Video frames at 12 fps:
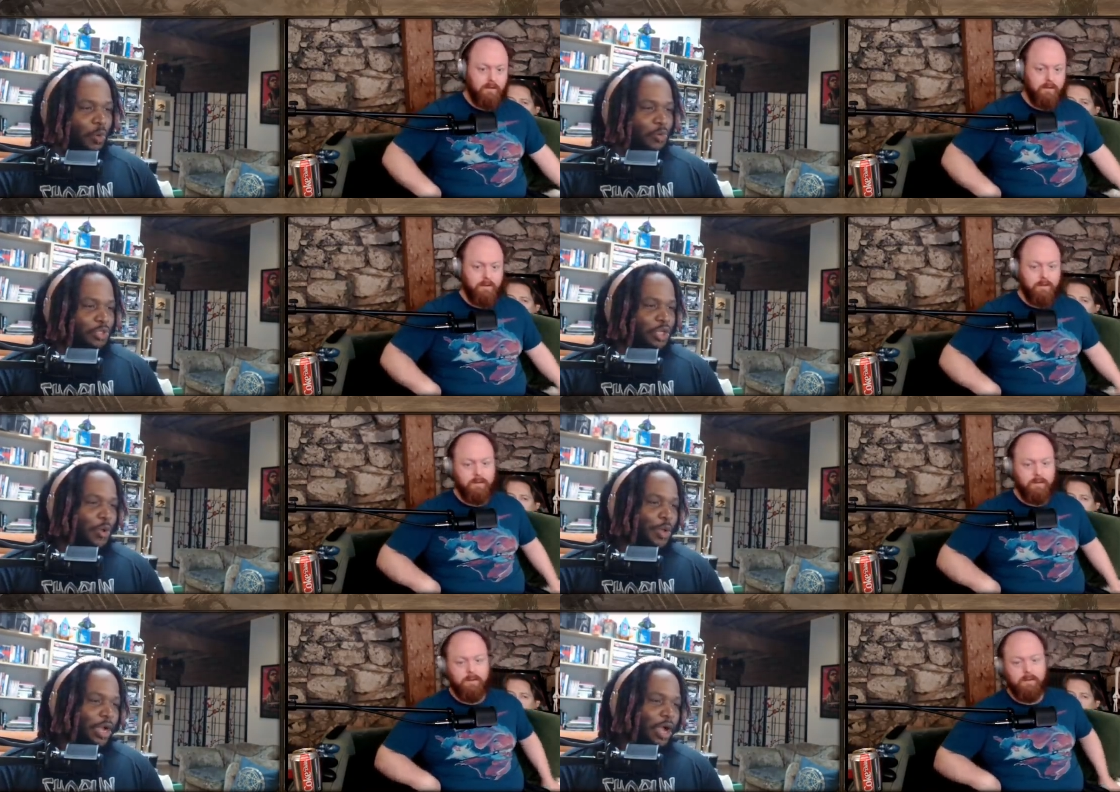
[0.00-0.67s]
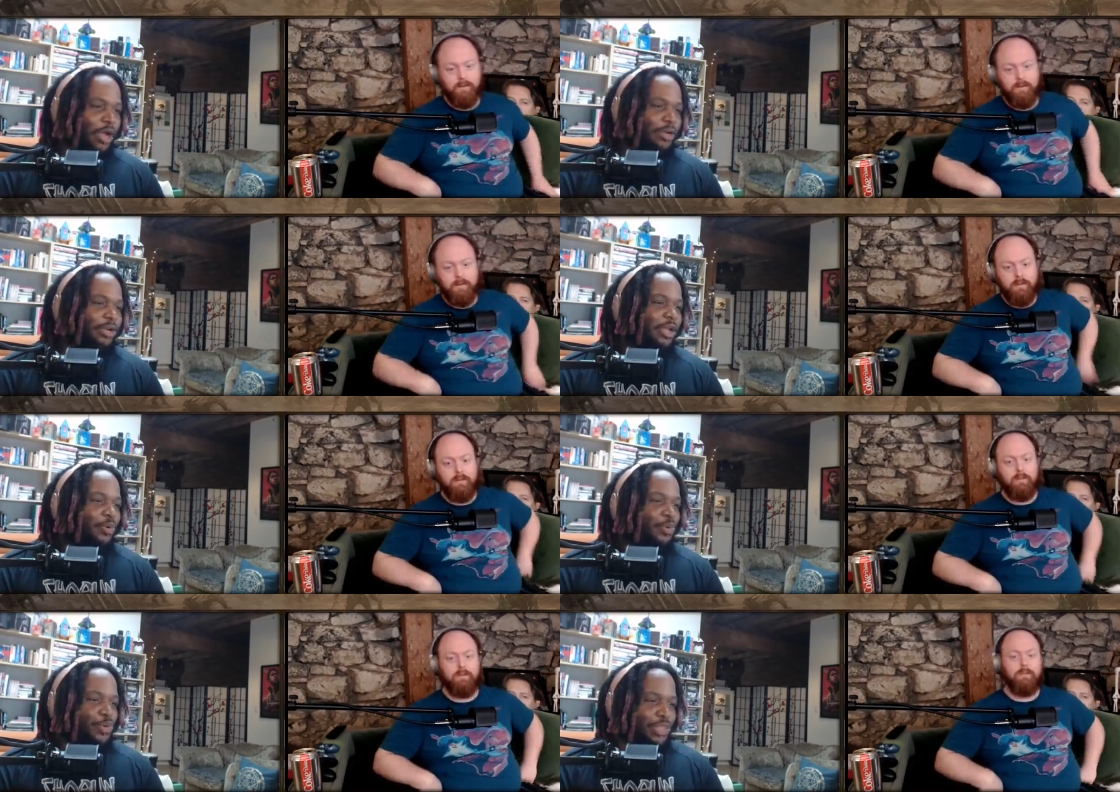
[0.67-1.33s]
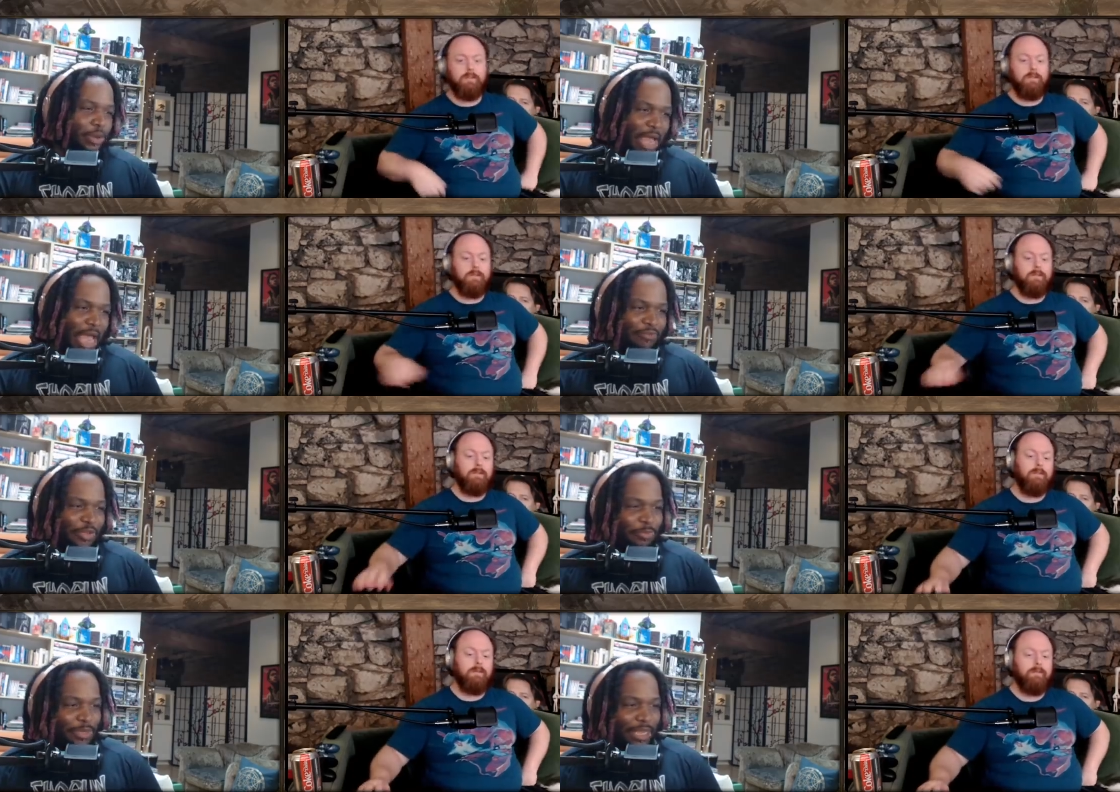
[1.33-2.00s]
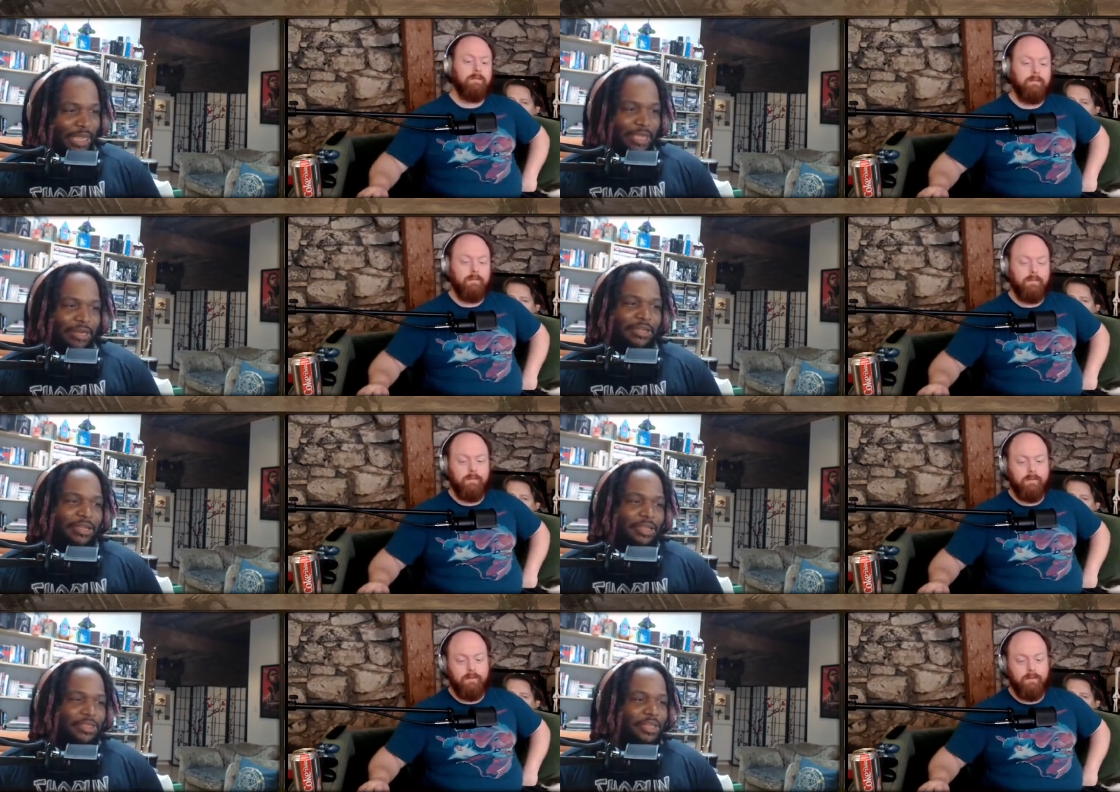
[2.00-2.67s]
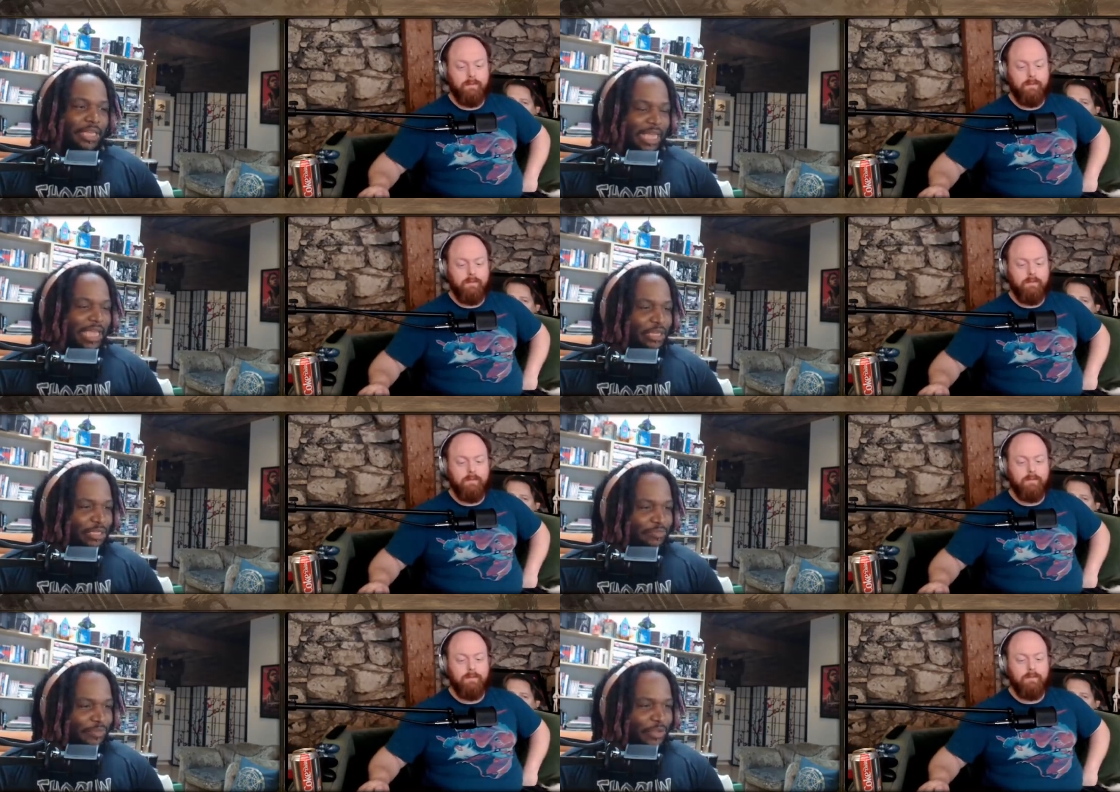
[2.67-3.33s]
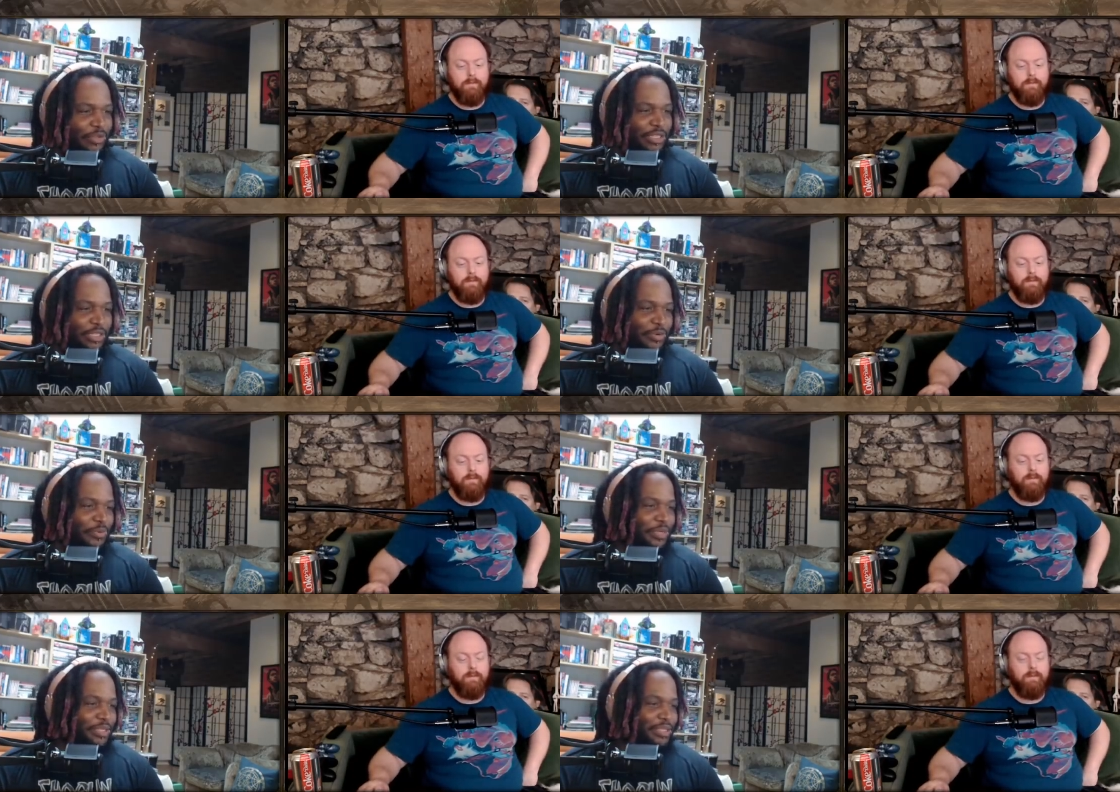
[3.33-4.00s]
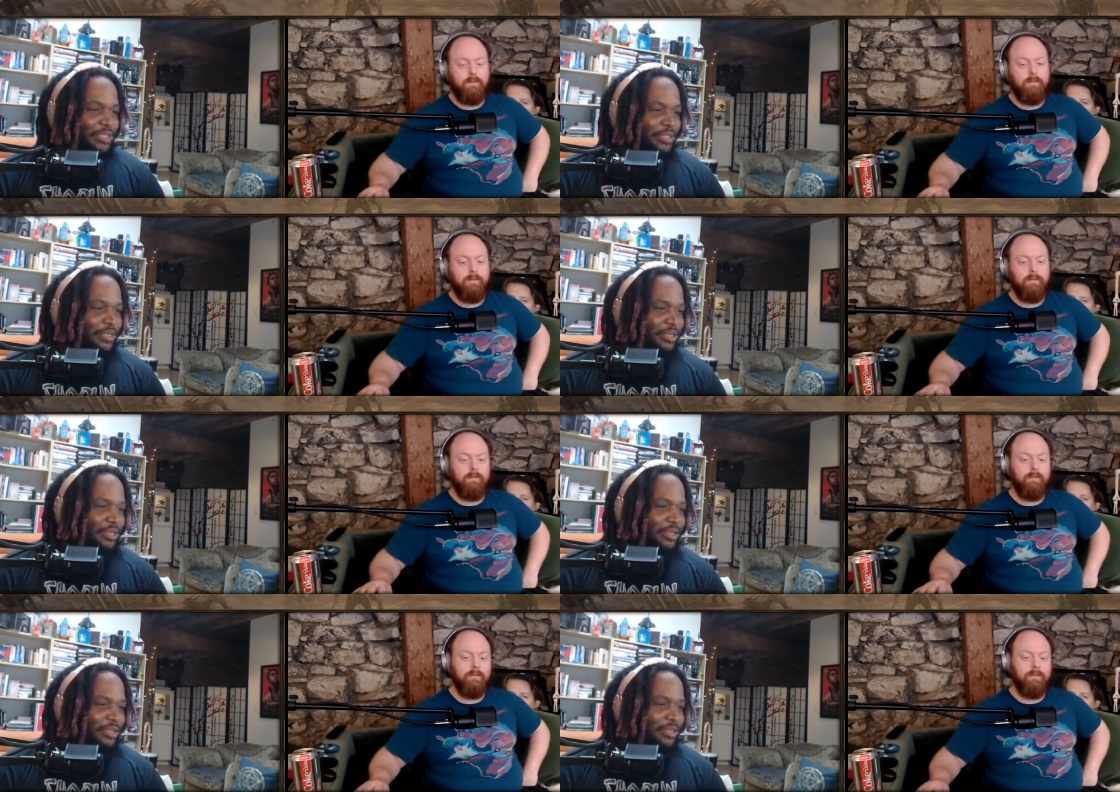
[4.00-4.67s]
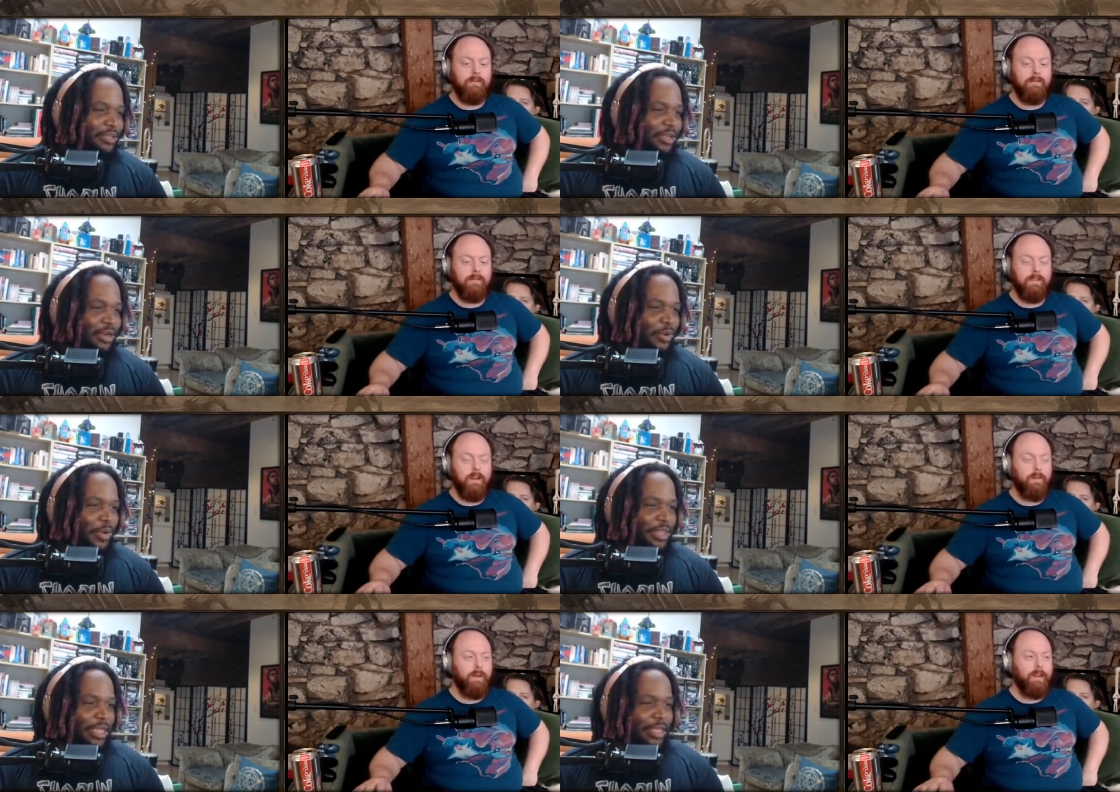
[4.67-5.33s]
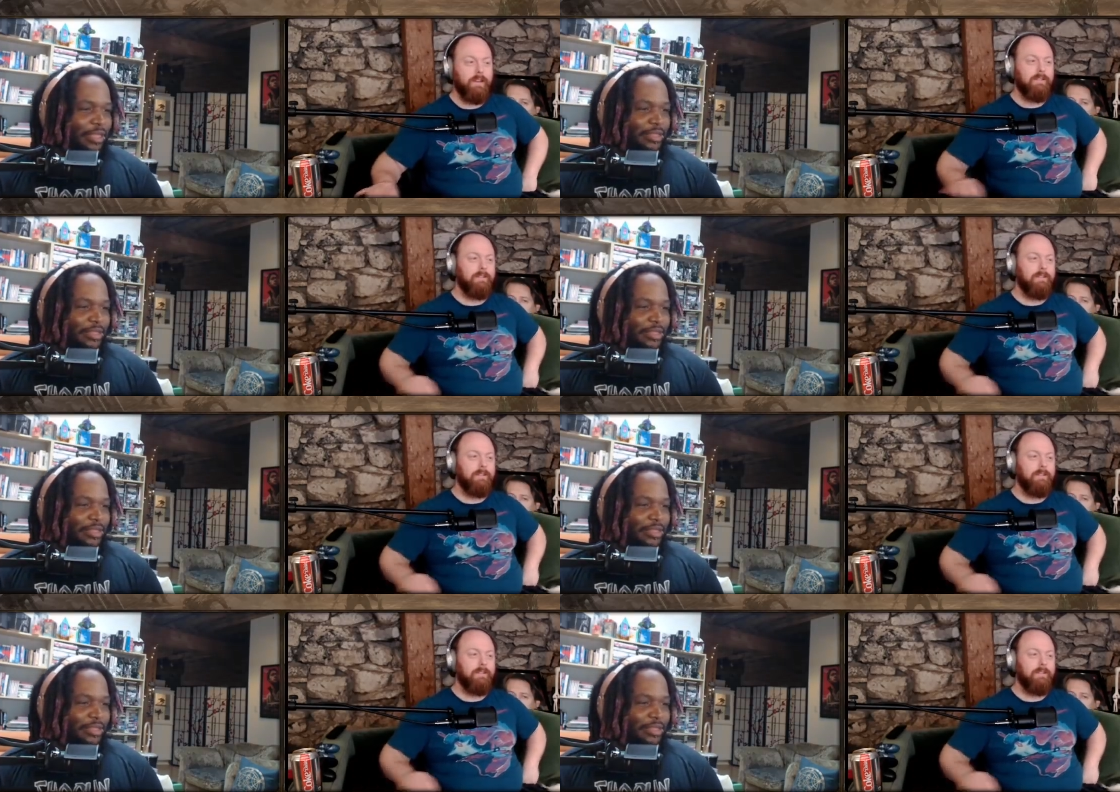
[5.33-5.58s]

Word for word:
Speaker 1: what was going on without having played the King's Field series, you know, oh, and man. they